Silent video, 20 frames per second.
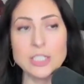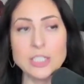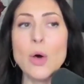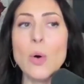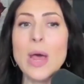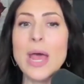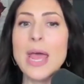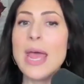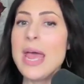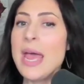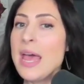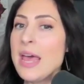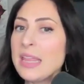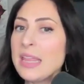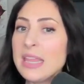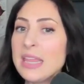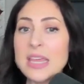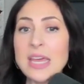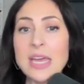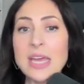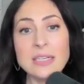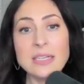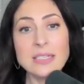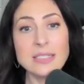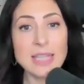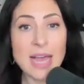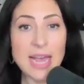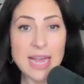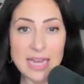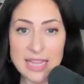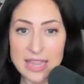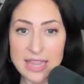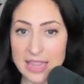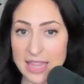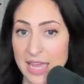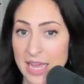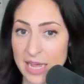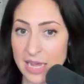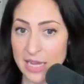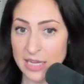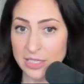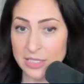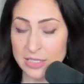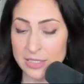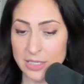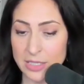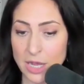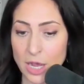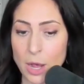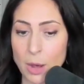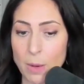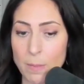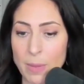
So things like this.